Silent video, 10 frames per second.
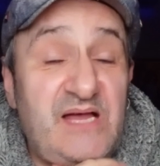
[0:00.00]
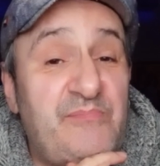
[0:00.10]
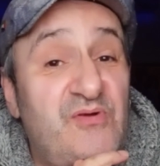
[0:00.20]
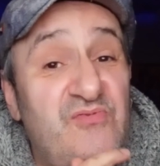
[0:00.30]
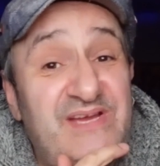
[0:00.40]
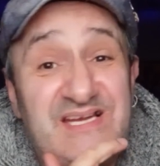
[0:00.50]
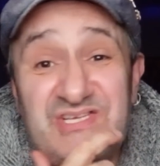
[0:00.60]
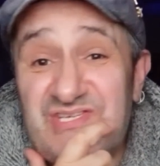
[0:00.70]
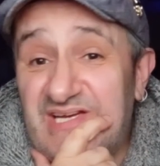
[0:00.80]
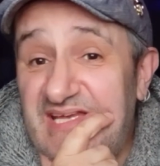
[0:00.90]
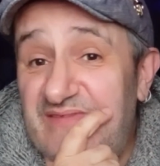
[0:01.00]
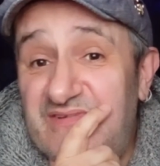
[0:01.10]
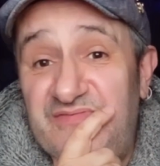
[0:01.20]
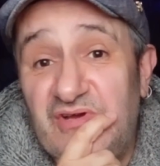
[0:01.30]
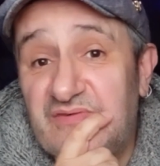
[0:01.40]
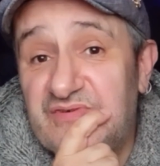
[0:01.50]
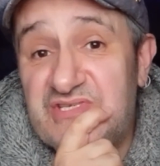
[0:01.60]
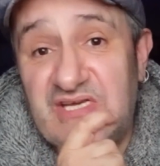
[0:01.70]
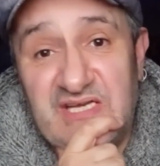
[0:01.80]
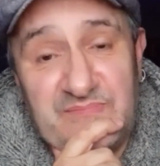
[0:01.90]
But realistically, even if you offer a
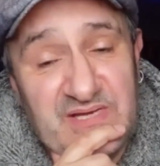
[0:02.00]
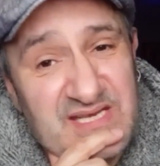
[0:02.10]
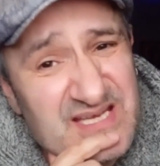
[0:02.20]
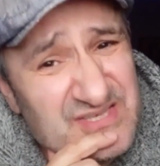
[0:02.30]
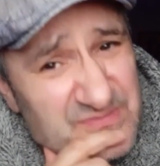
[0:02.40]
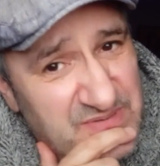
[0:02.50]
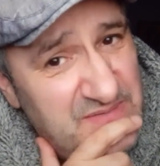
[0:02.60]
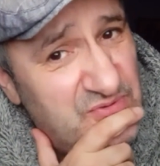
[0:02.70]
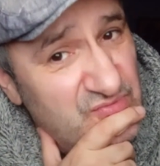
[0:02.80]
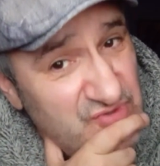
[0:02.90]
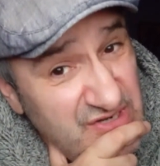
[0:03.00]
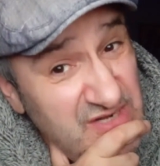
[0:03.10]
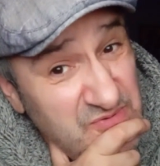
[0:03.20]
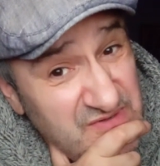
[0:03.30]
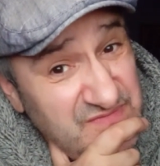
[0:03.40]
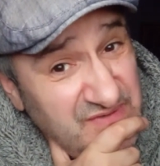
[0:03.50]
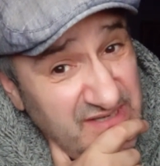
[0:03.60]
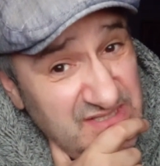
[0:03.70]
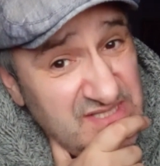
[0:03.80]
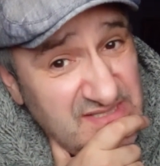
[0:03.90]
ton of money, do people really want to
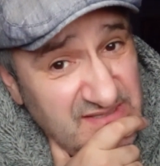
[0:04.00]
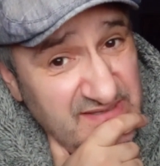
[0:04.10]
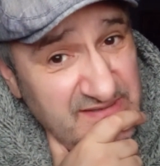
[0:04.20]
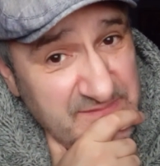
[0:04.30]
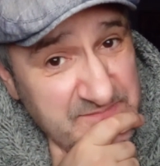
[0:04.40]
fight this guy?